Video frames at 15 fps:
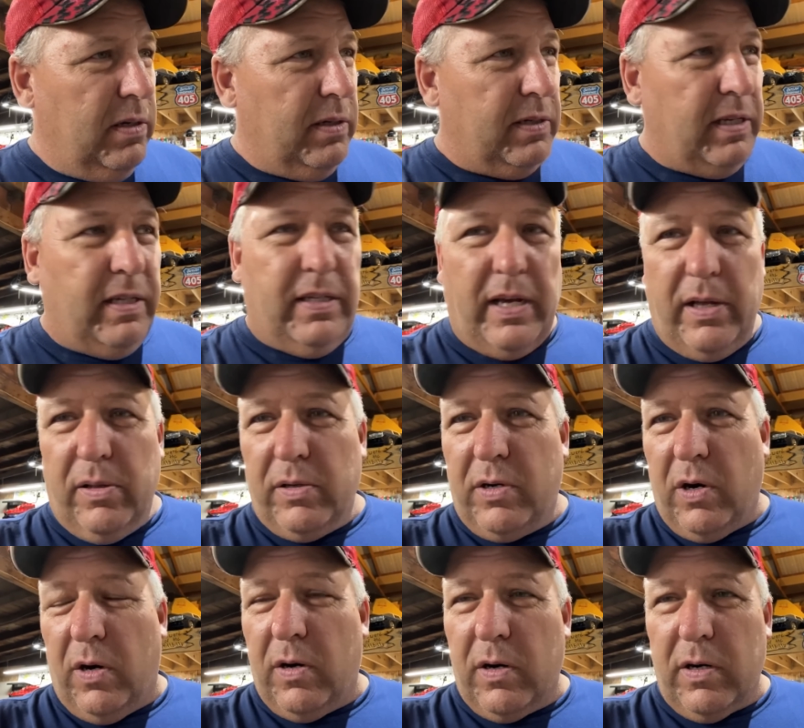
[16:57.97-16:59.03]
detailing
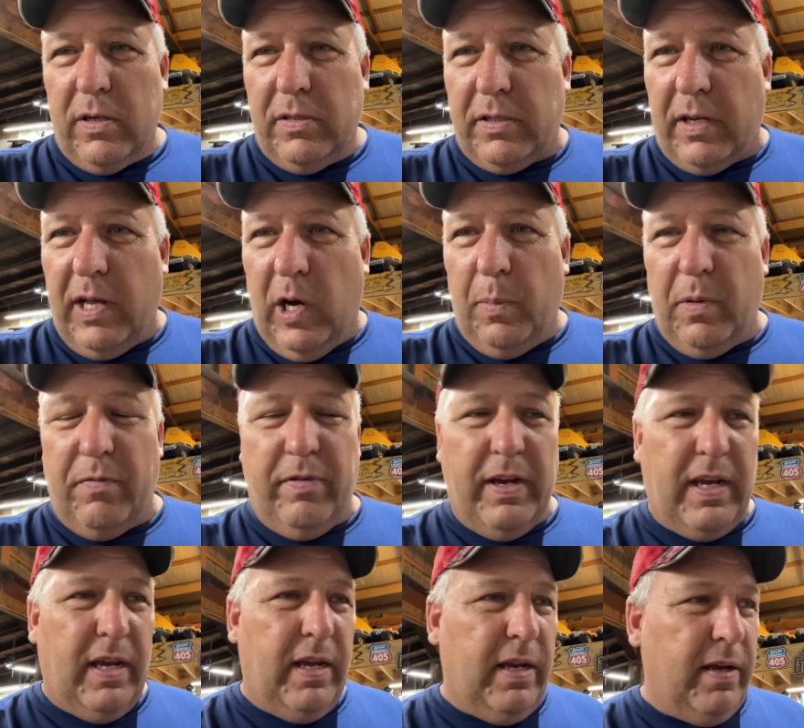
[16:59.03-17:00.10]
cars and helping
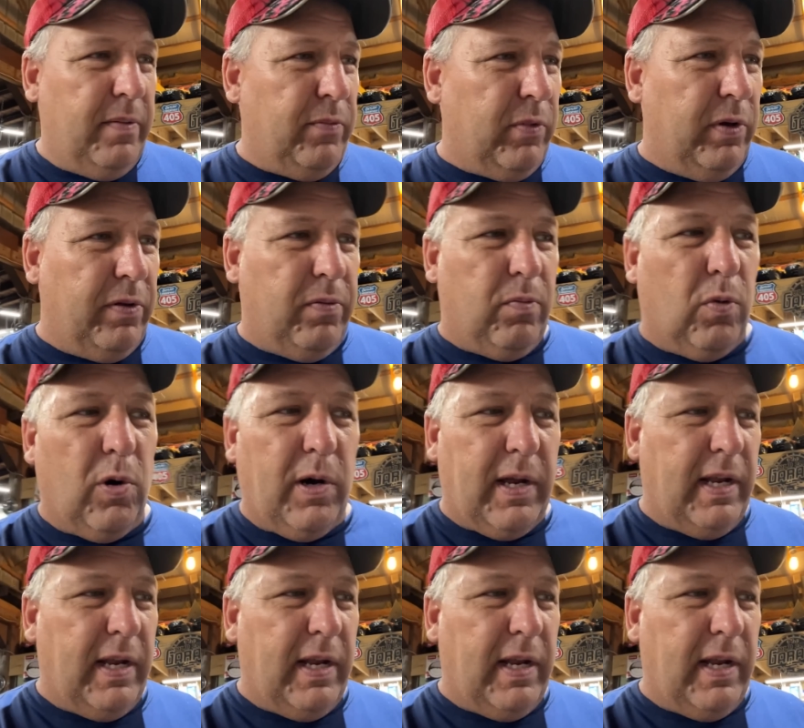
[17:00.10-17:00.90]
Vicky with work in